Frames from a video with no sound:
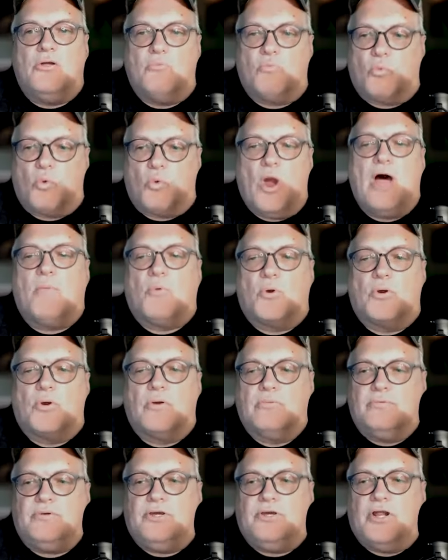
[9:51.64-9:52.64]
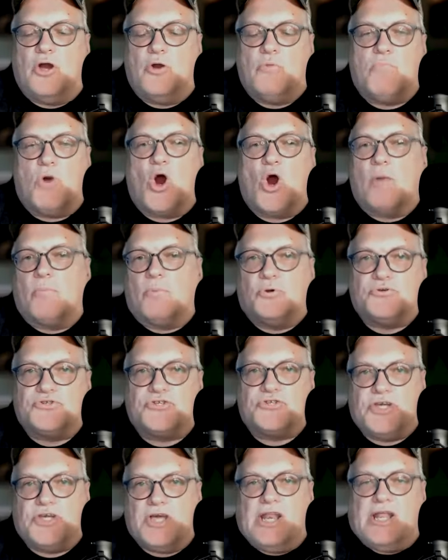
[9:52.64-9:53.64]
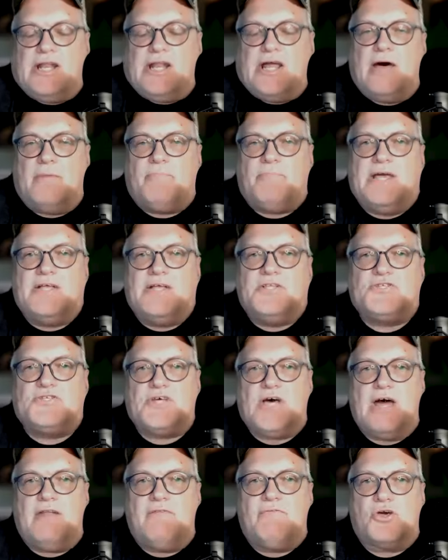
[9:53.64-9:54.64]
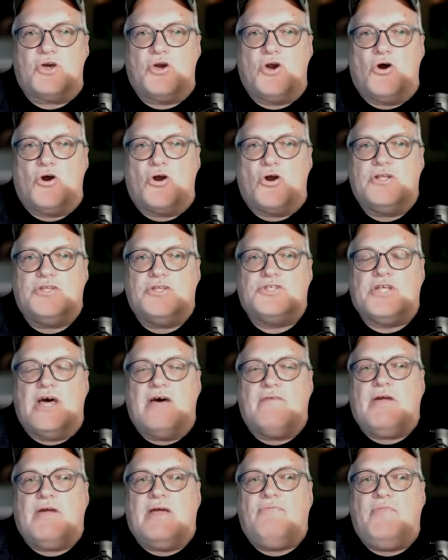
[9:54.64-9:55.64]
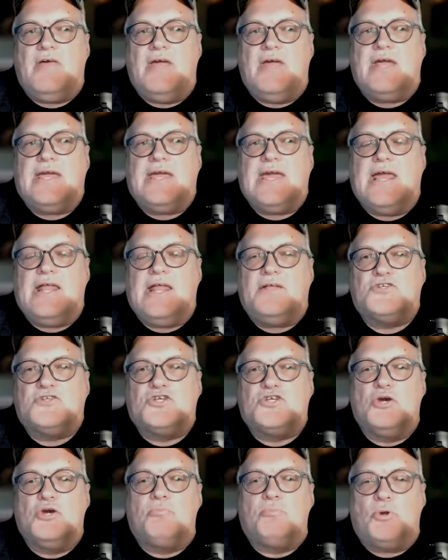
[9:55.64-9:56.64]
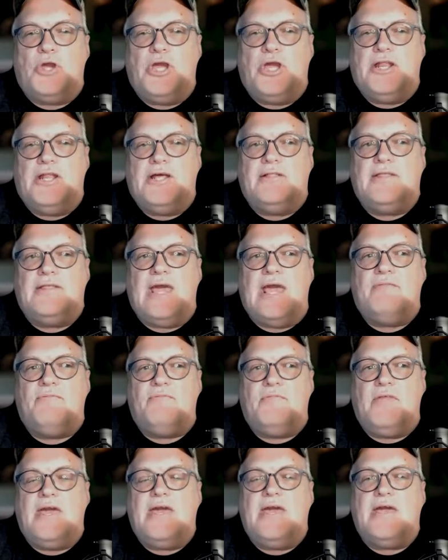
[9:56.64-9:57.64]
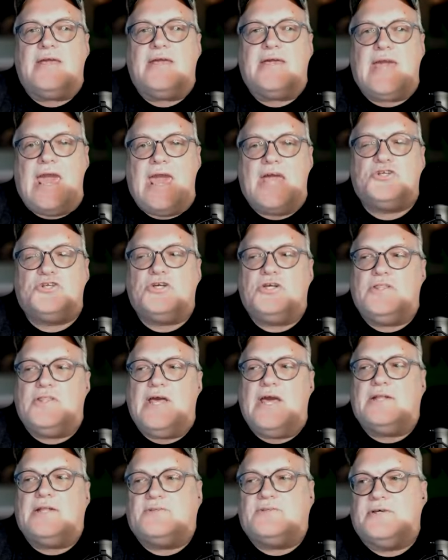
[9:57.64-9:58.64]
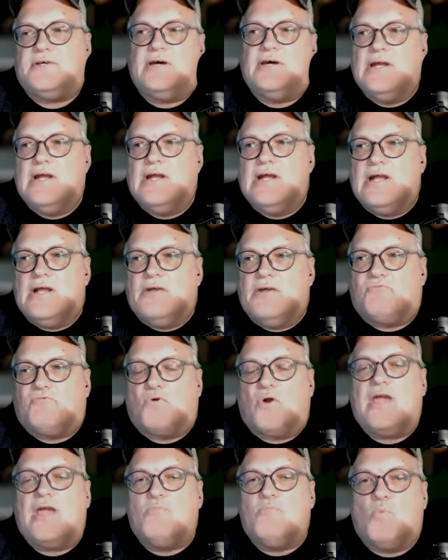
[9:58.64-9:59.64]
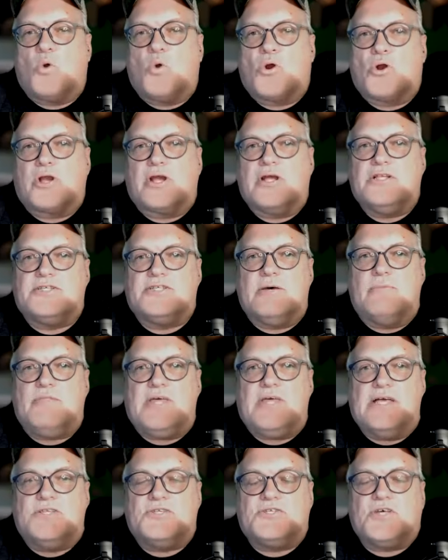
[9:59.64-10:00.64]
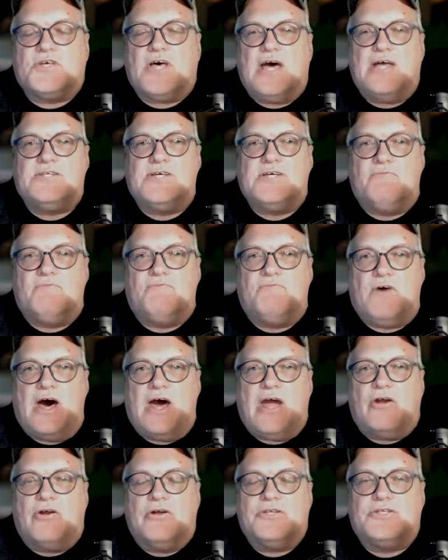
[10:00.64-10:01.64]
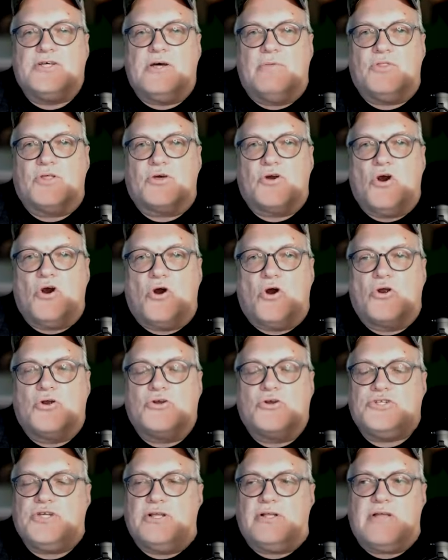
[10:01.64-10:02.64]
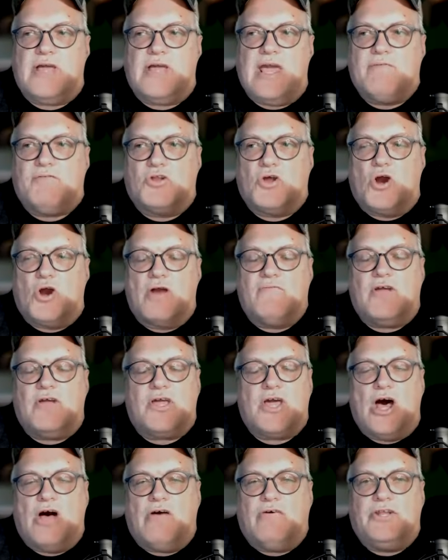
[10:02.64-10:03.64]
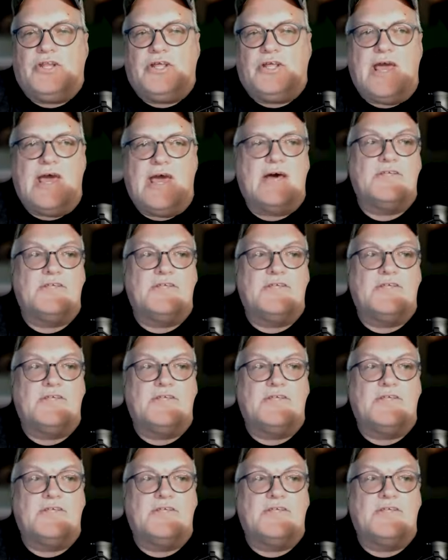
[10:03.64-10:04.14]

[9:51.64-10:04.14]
rubber, you know, marbles getting up inside of the car and stuff, and then getting superheated and then catching that uh, framework and some of the insides on fire in some of the cars. And Kevin Harvick calling it out